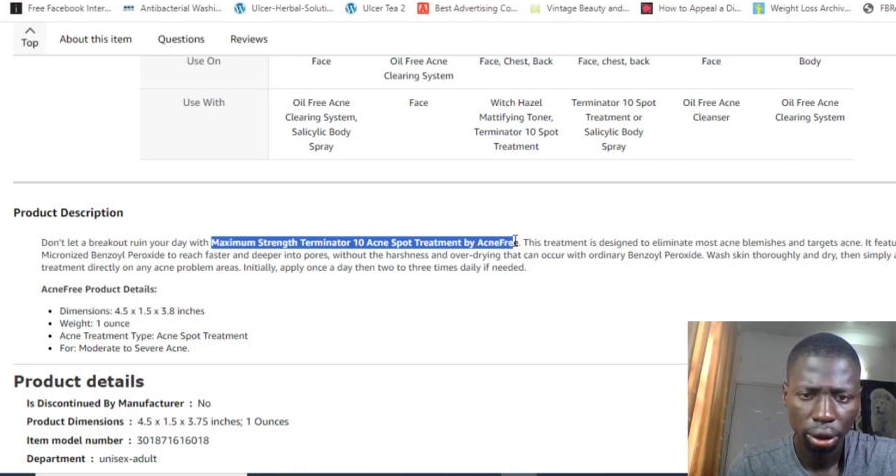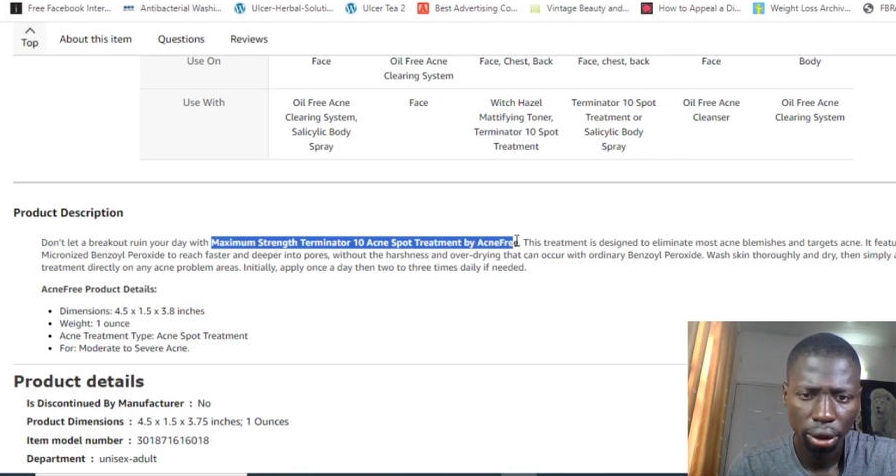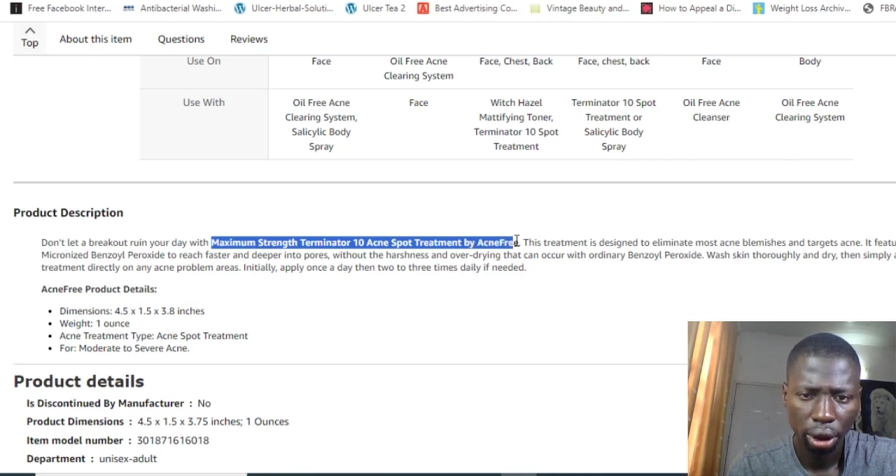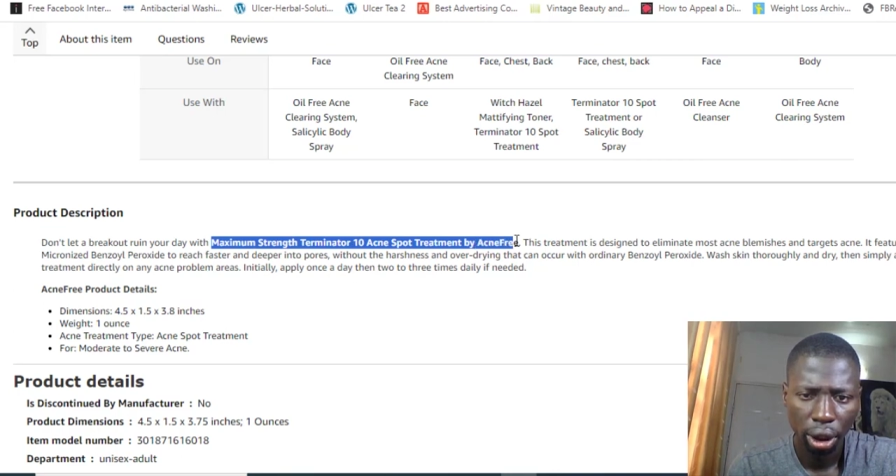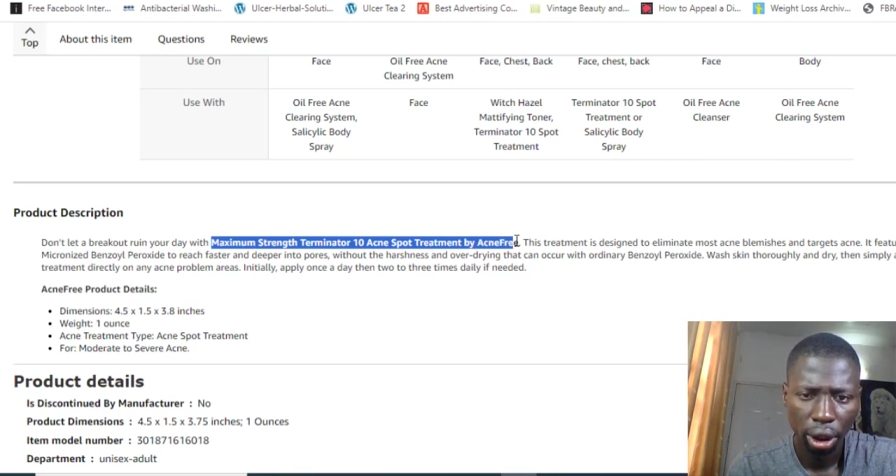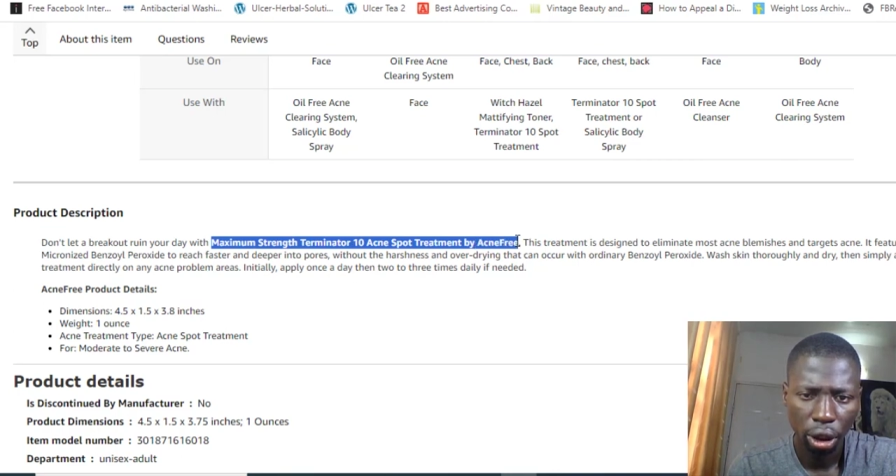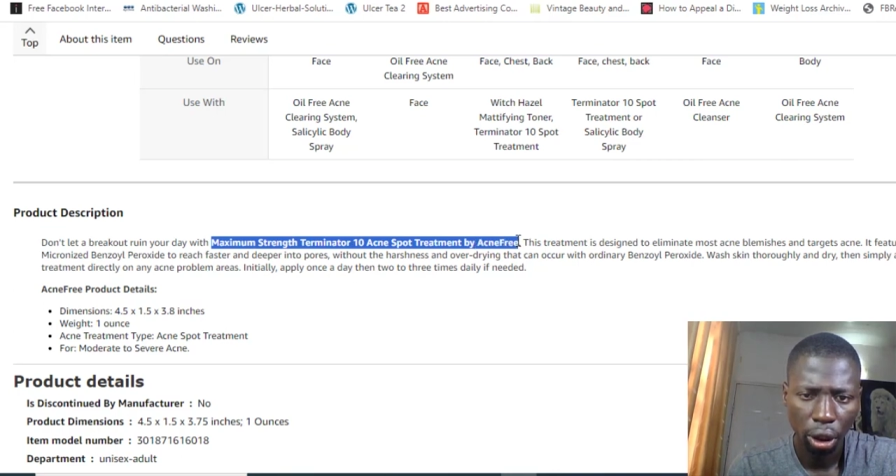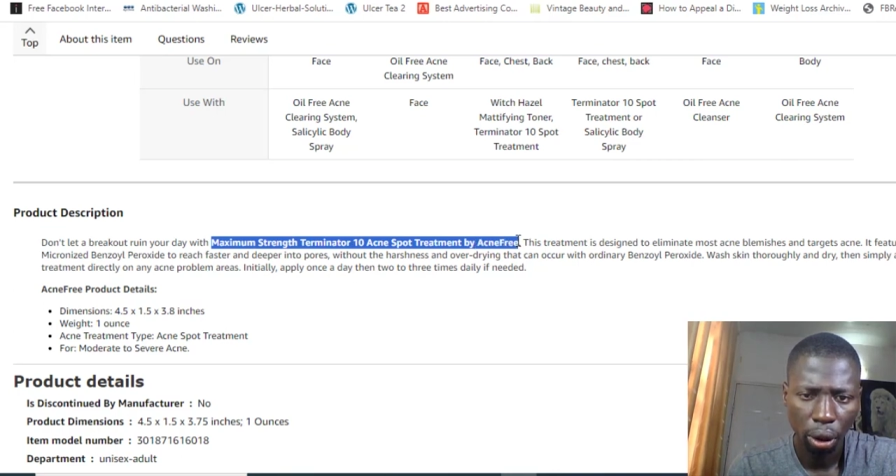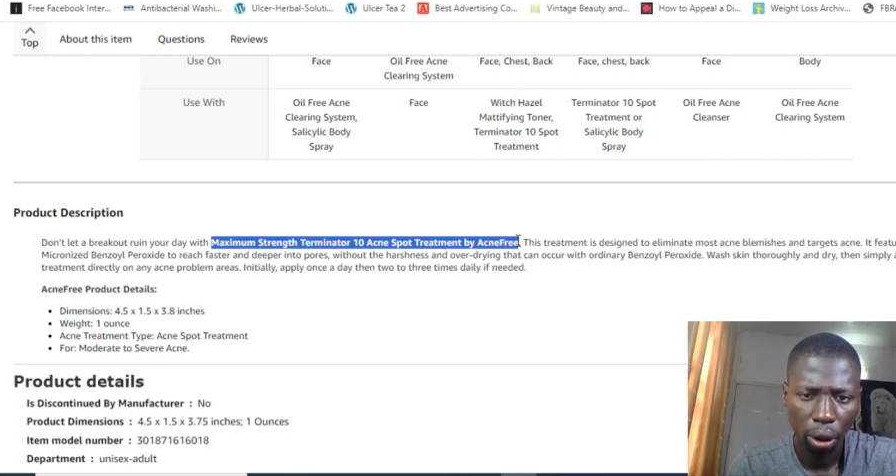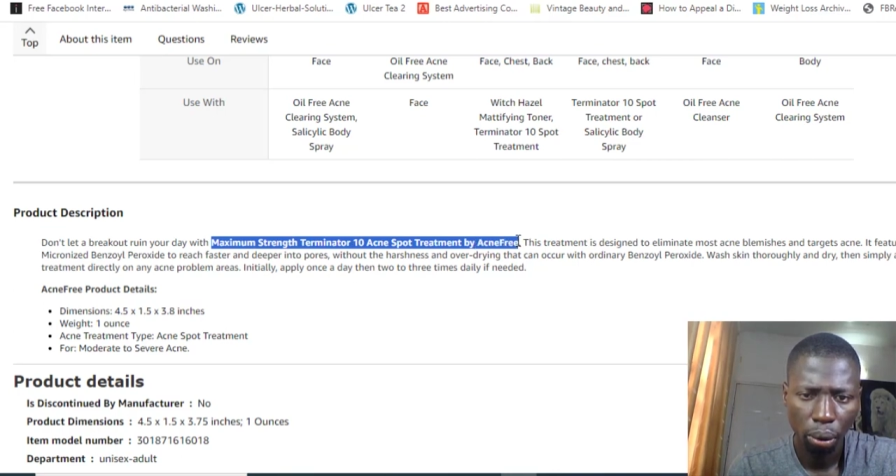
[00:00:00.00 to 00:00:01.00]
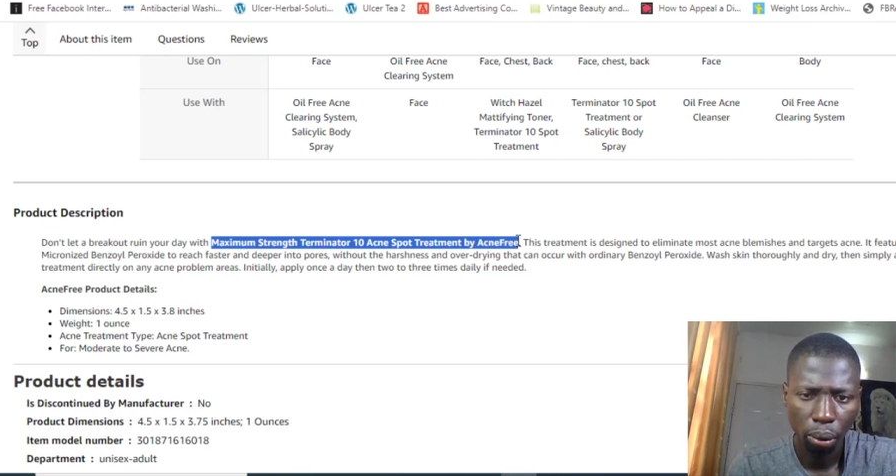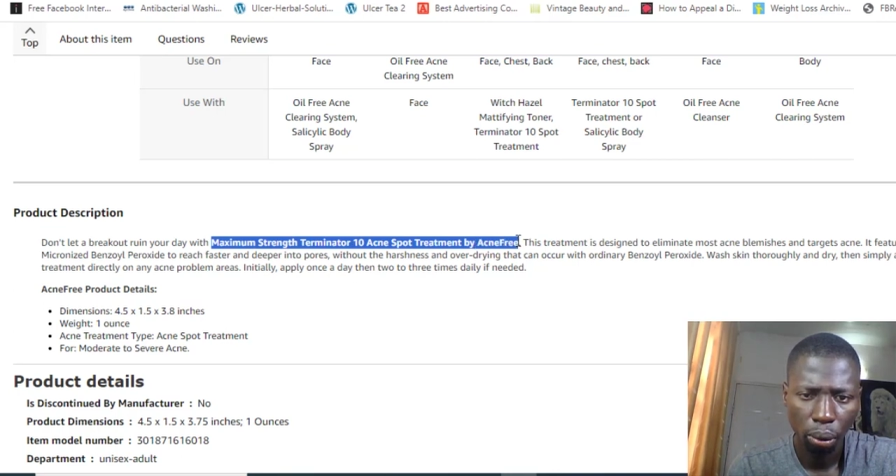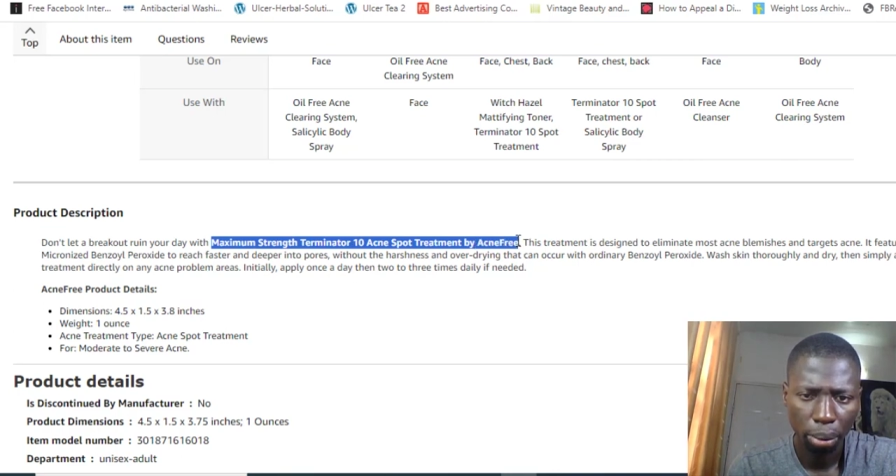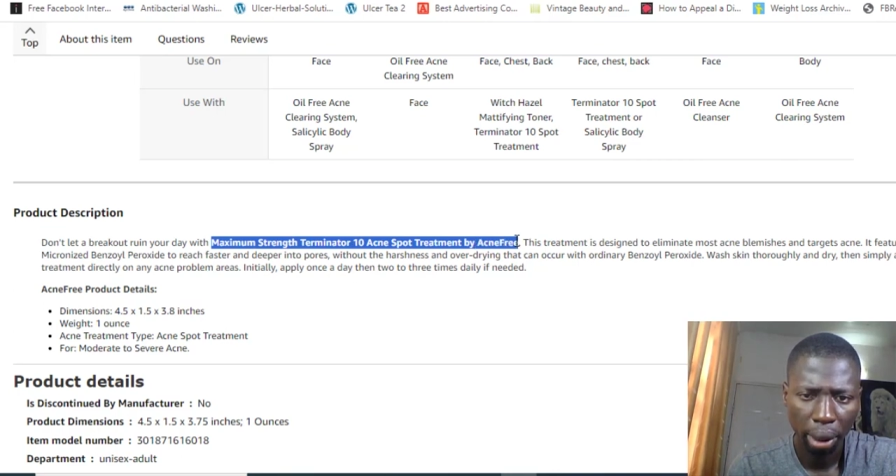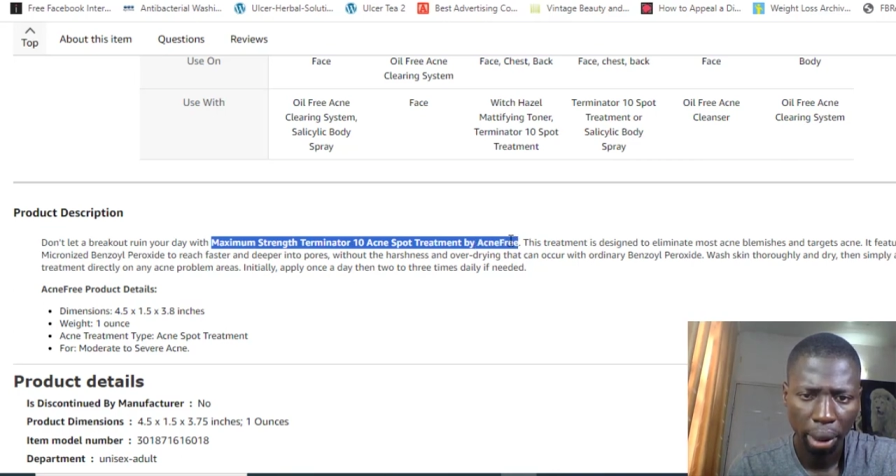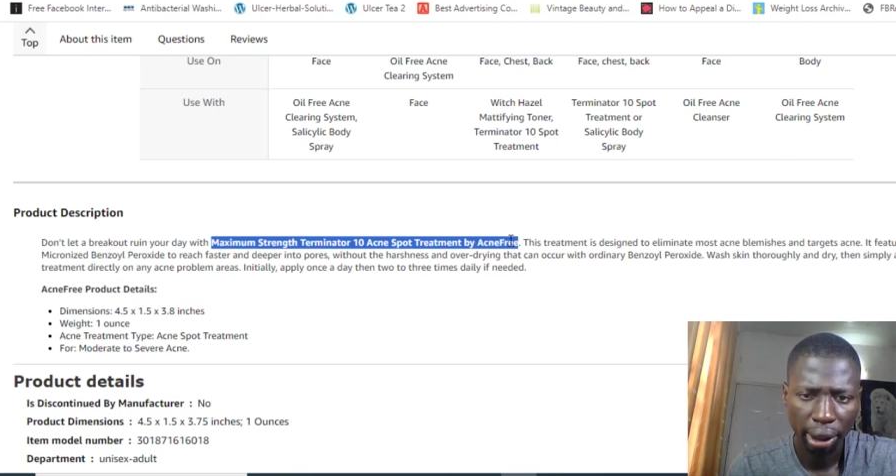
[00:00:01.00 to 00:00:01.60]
your WordPad,